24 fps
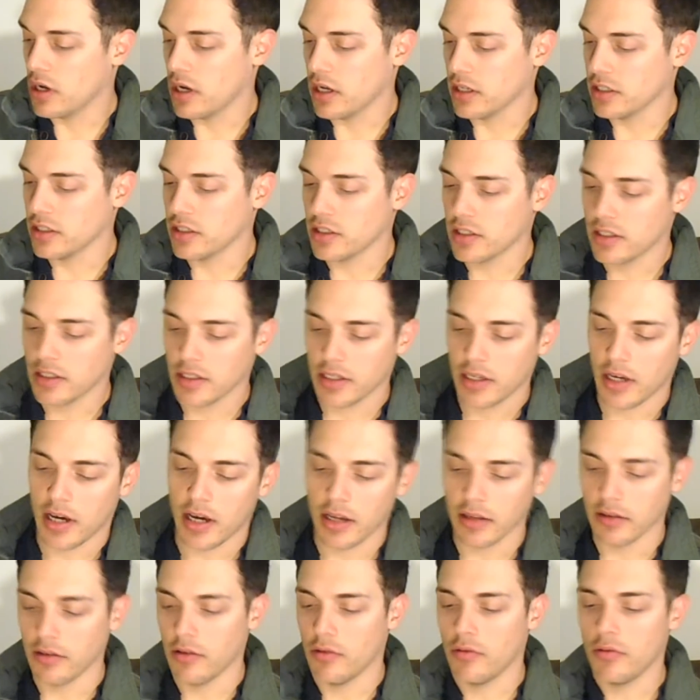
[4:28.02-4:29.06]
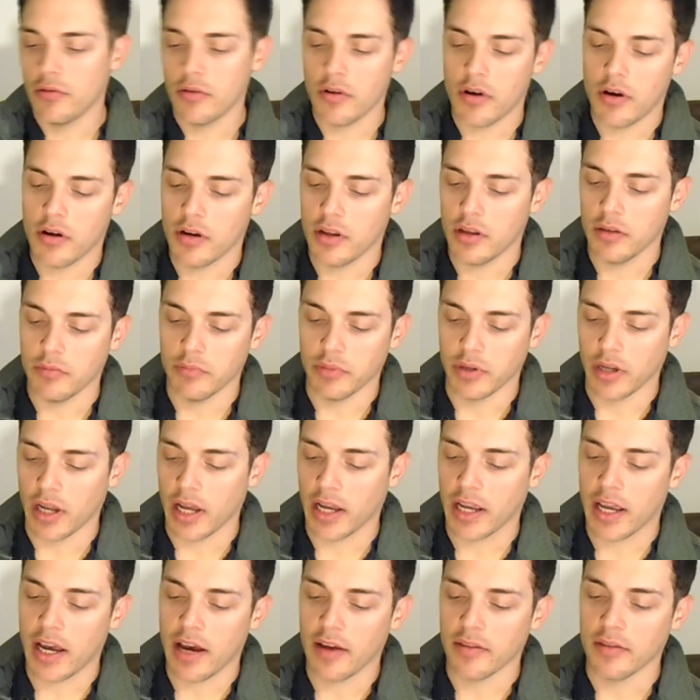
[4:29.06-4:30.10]
just got going on it, but I
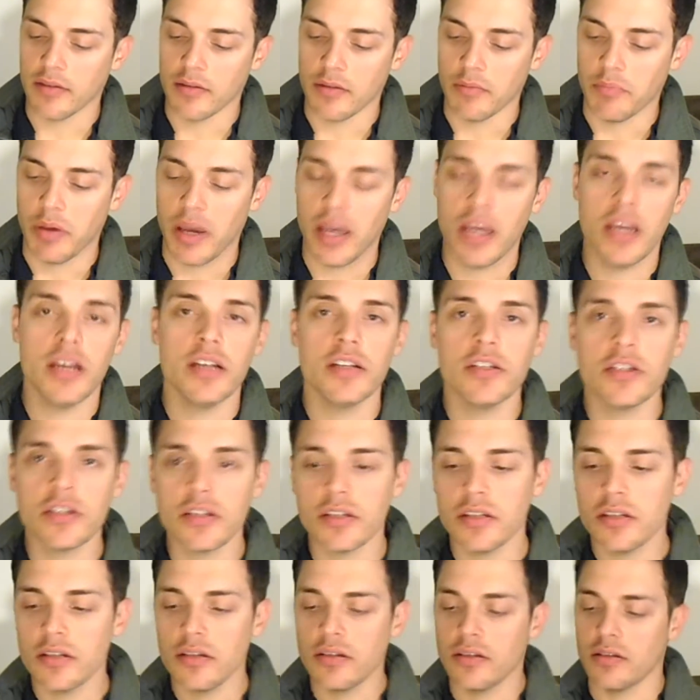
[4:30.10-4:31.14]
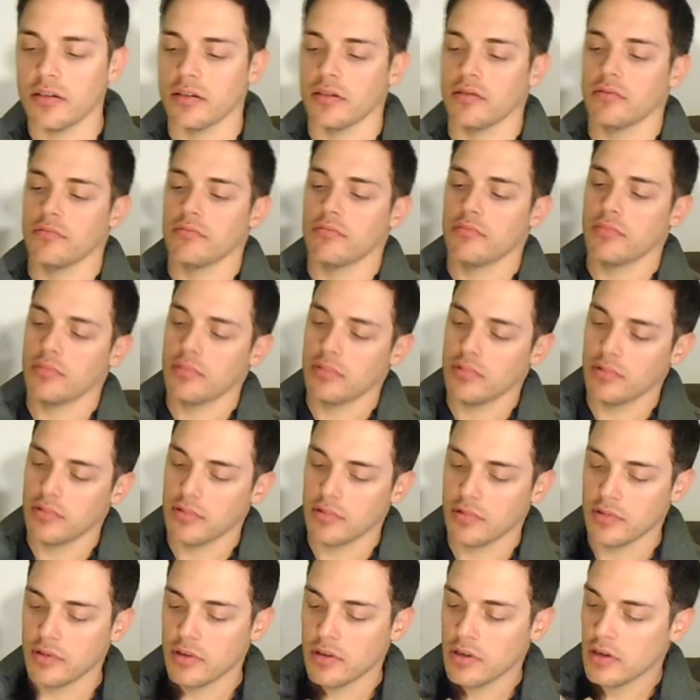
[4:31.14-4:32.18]
got the pages and
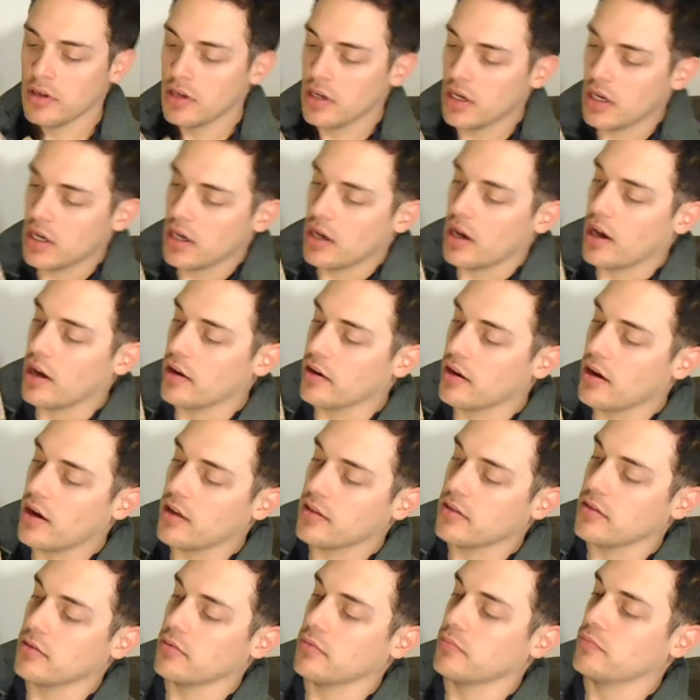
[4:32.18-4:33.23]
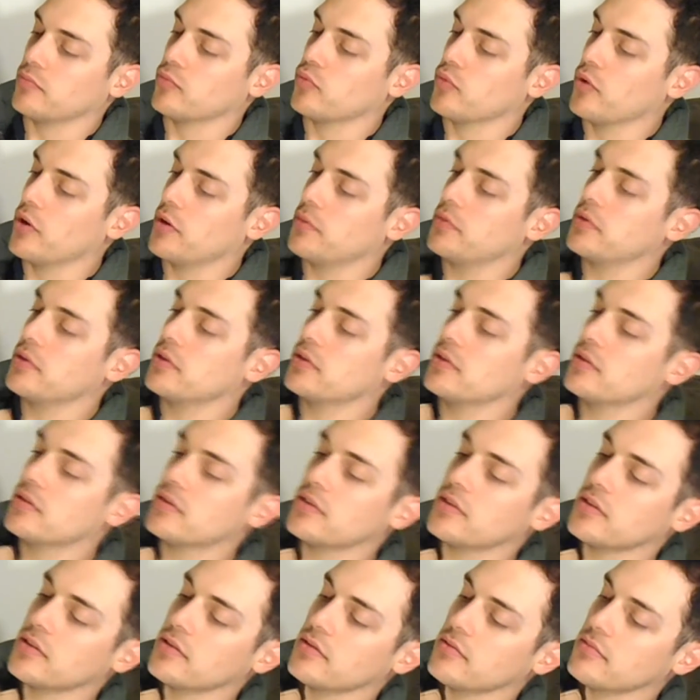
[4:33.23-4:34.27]
I got the
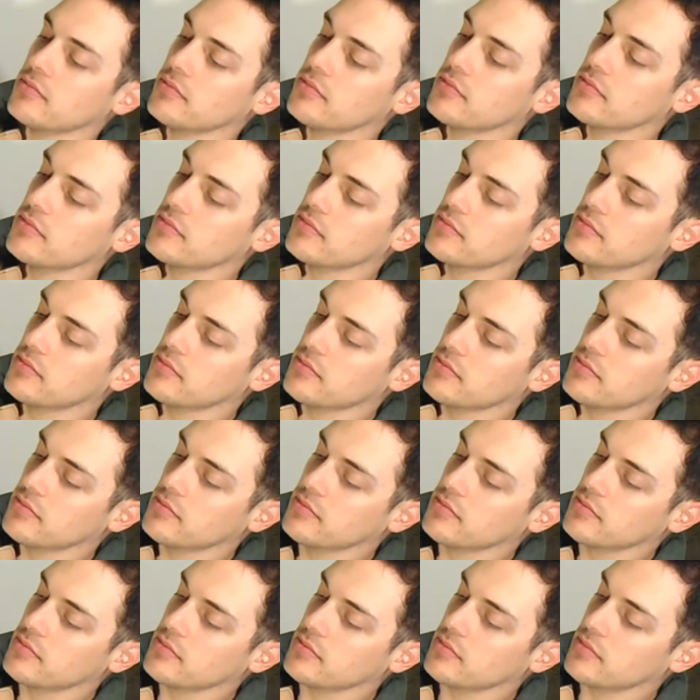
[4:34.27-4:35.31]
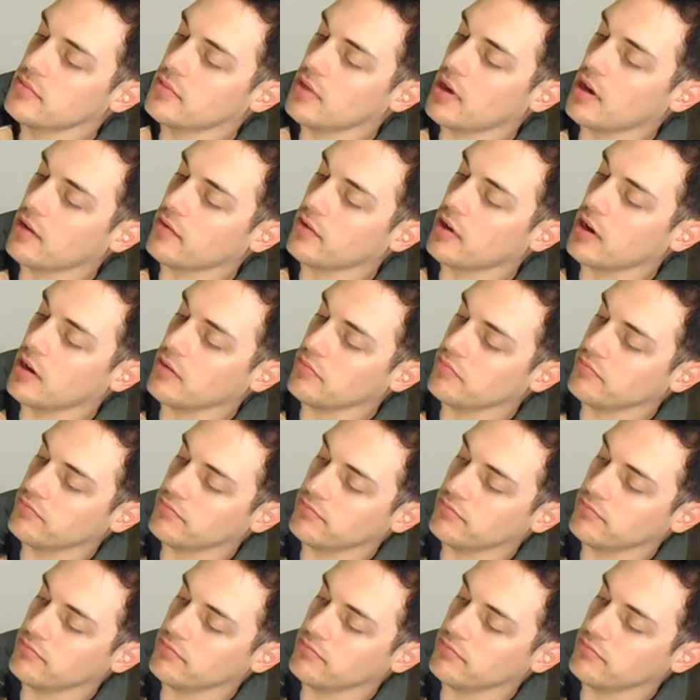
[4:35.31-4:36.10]
ribbons and I've got